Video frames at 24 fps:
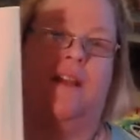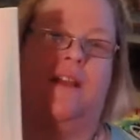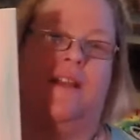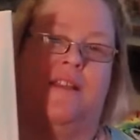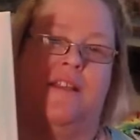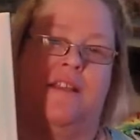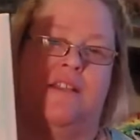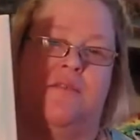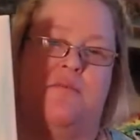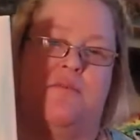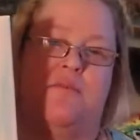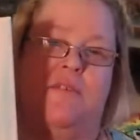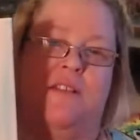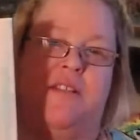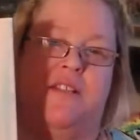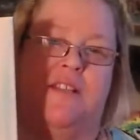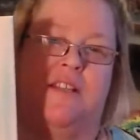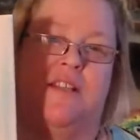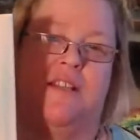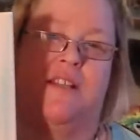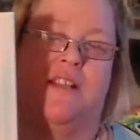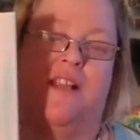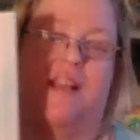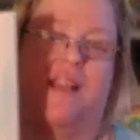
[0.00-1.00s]
This one's
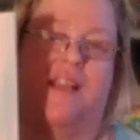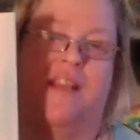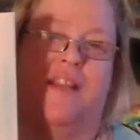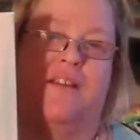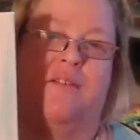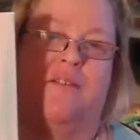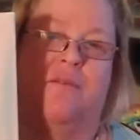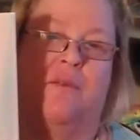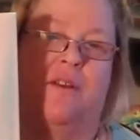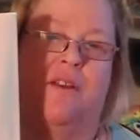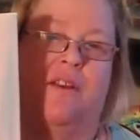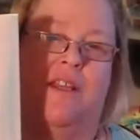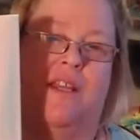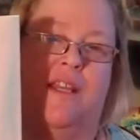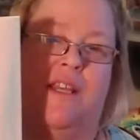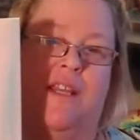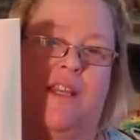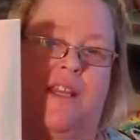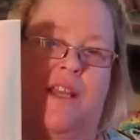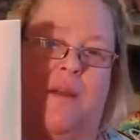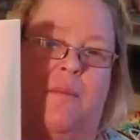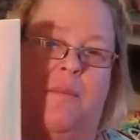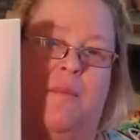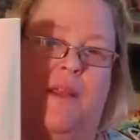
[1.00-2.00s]
like really
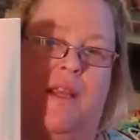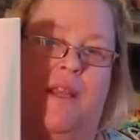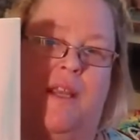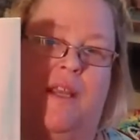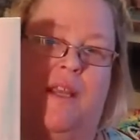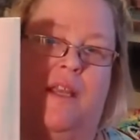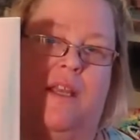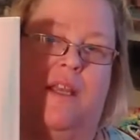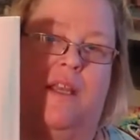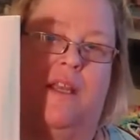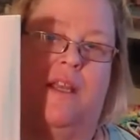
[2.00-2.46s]
yummy.